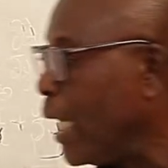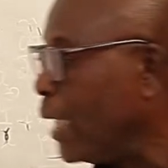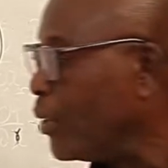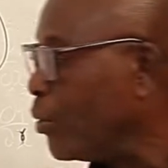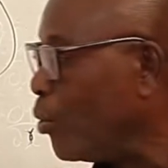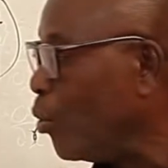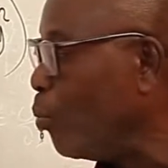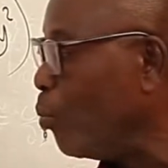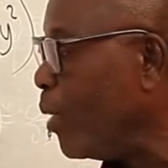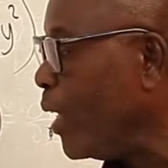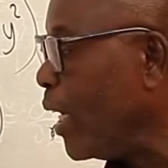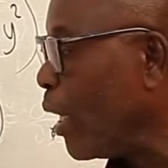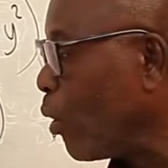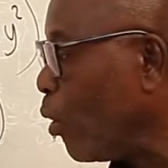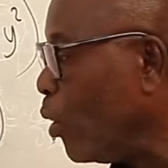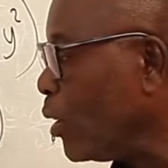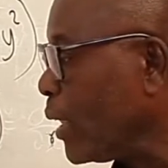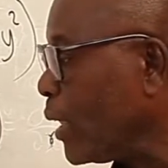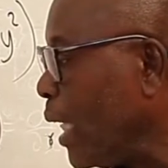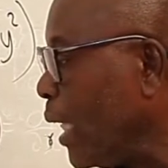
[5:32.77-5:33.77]
So we bring the
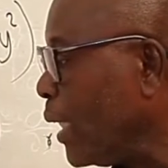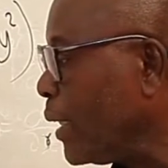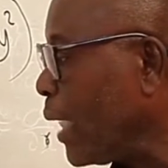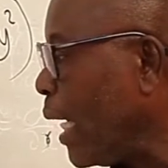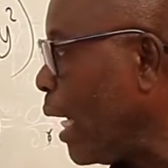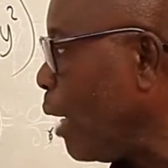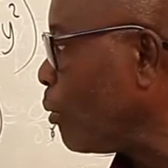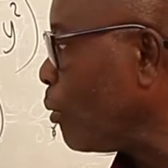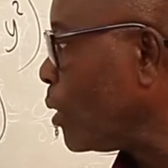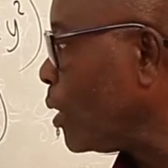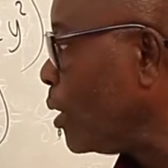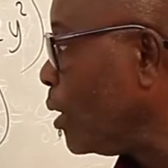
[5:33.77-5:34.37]
constant out,